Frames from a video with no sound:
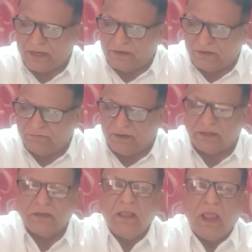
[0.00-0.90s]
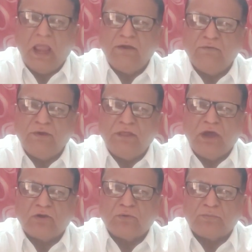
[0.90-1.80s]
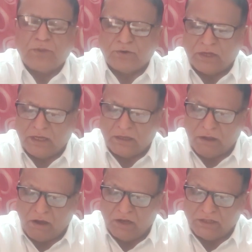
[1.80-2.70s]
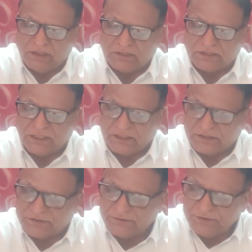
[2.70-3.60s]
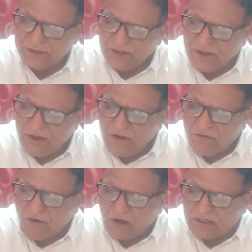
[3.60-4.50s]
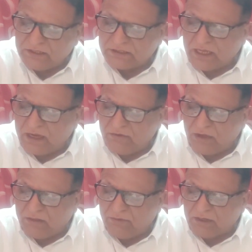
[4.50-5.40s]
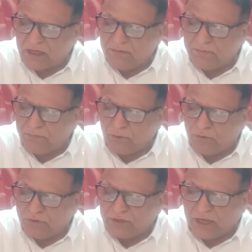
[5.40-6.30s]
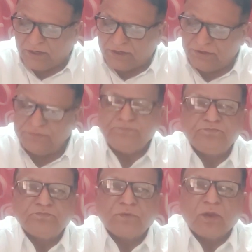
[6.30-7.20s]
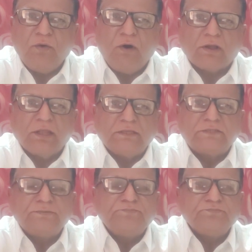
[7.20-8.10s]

environment, and we have to protect all these things. What is environmental pollutant? What is